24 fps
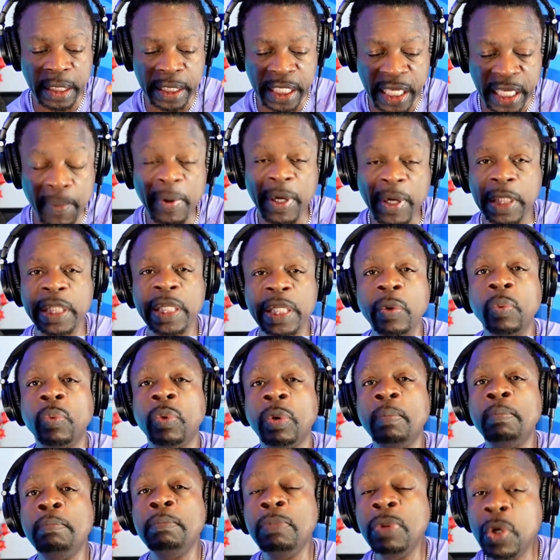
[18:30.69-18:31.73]
chemically
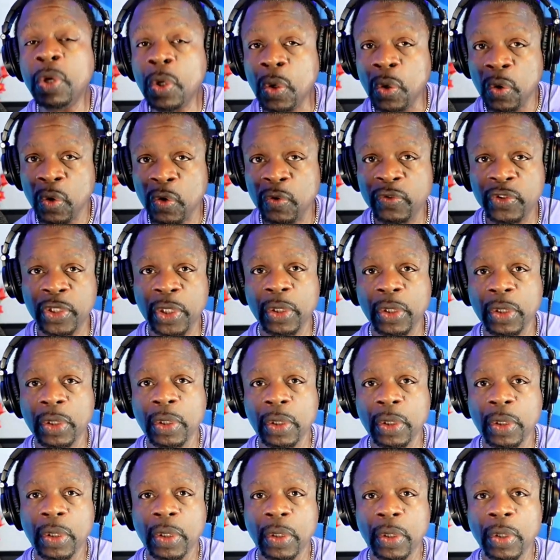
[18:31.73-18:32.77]
removed
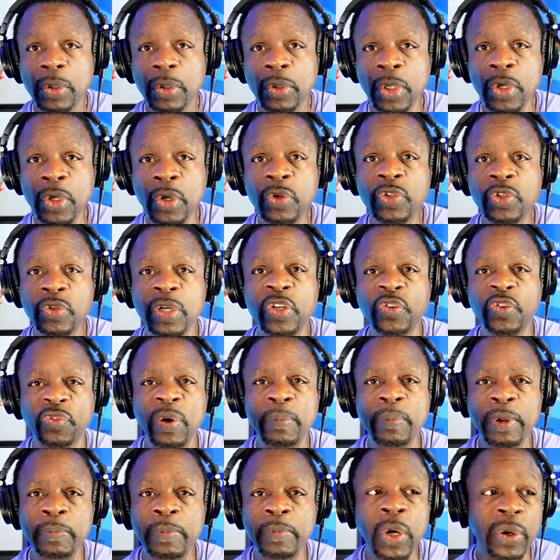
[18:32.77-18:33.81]
the nutrients
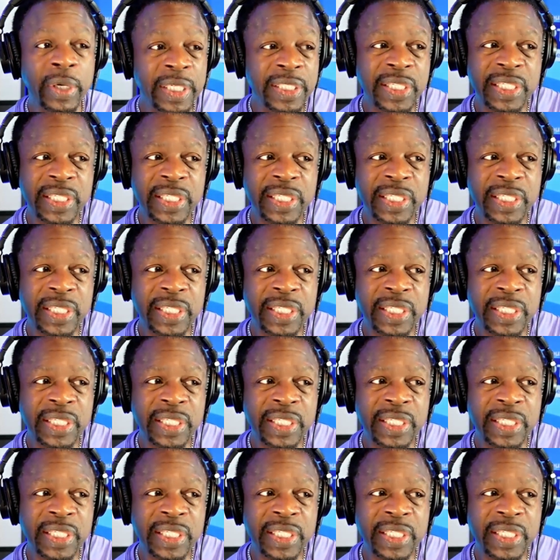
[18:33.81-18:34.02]
from the milk.